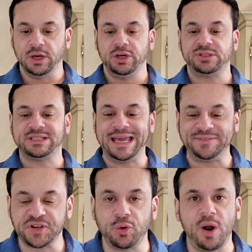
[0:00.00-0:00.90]
You're
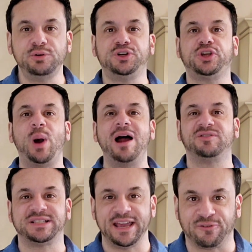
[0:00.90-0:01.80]
slaves to the one who took you out of
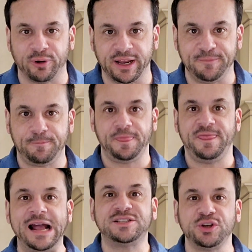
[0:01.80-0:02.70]
slavery.
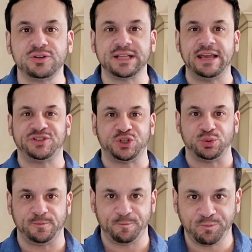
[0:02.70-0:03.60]
That's who you're slaves to.
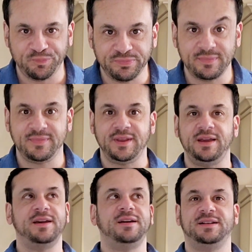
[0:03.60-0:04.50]

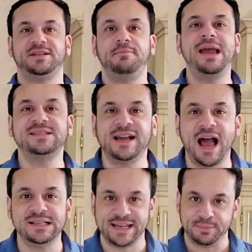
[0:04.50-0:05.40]
It's an amazing
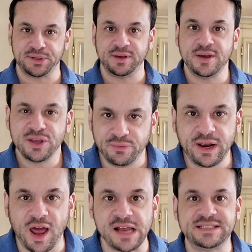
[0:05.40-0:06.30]
concept. You
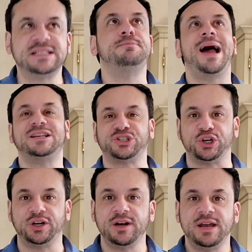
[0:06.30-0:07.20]
realize this
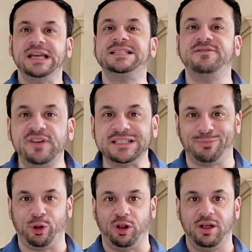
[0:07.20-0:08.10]
master is
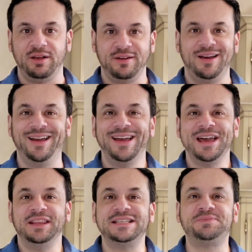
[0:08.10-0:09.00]
invisible.
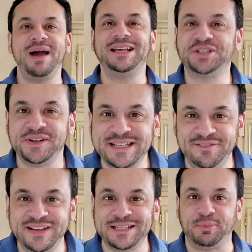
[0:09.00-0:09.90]
This master is
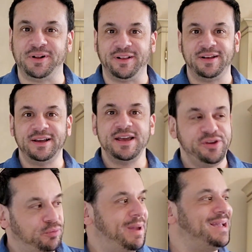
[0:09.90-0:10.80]
invisible.
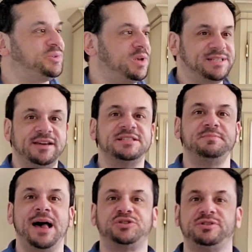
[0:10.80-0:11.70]
You may as well say this
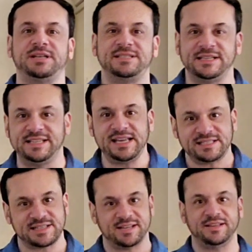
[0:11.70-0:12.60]
master doesn't
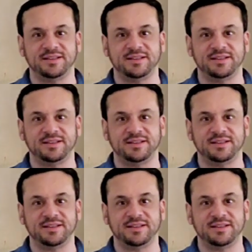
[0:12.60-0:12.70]
exist.